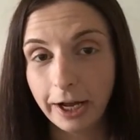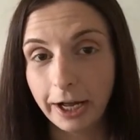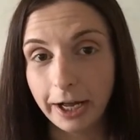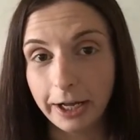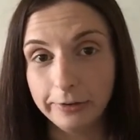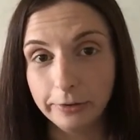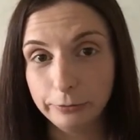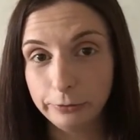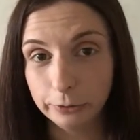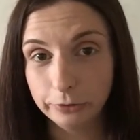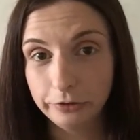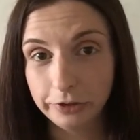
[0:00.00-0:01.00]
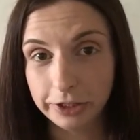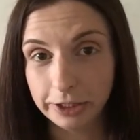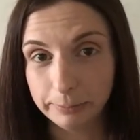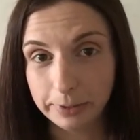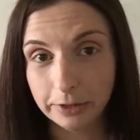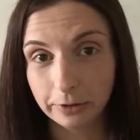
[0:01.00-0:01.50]
I refused to
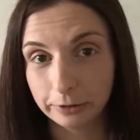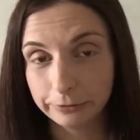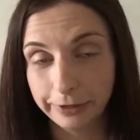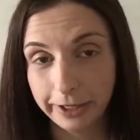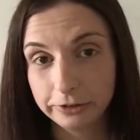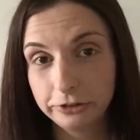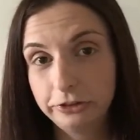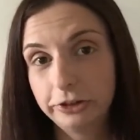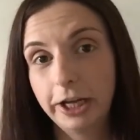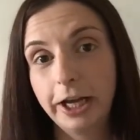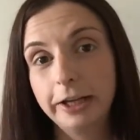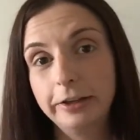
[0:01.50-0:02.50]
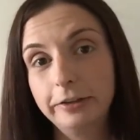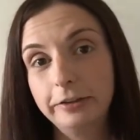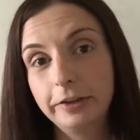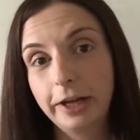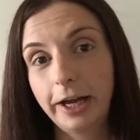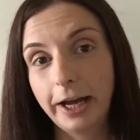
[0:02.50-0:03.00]
eat meat or fish,
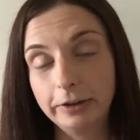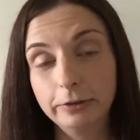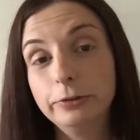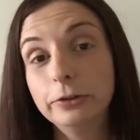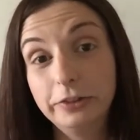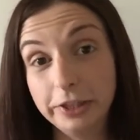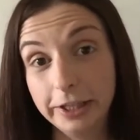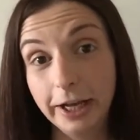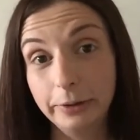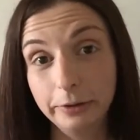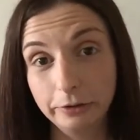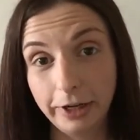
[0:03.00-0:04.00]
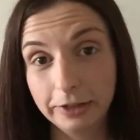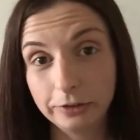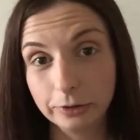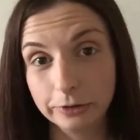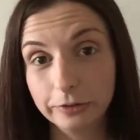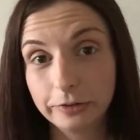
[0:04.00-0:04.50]
and I refused to eat out in
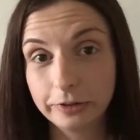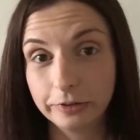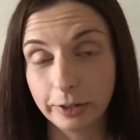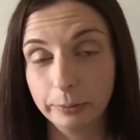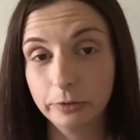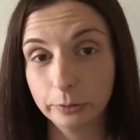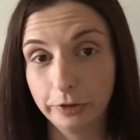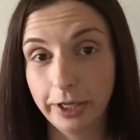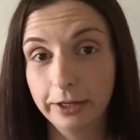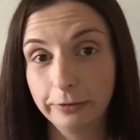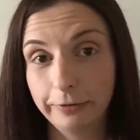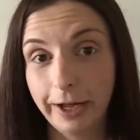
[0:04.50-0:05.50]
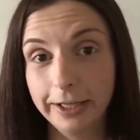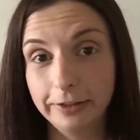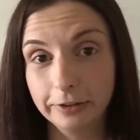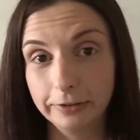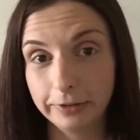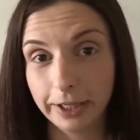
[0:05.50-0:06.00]
restaurants because I was so
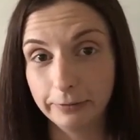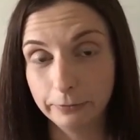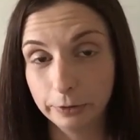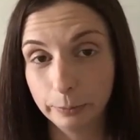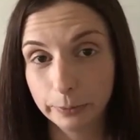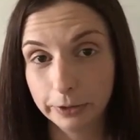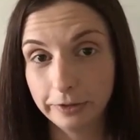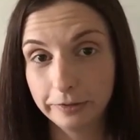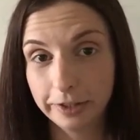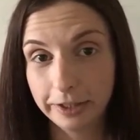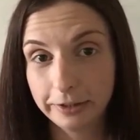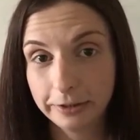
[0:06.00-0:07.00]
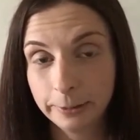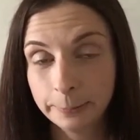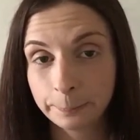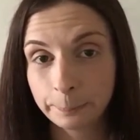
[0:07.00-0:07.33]
terrified of getting food poisoning.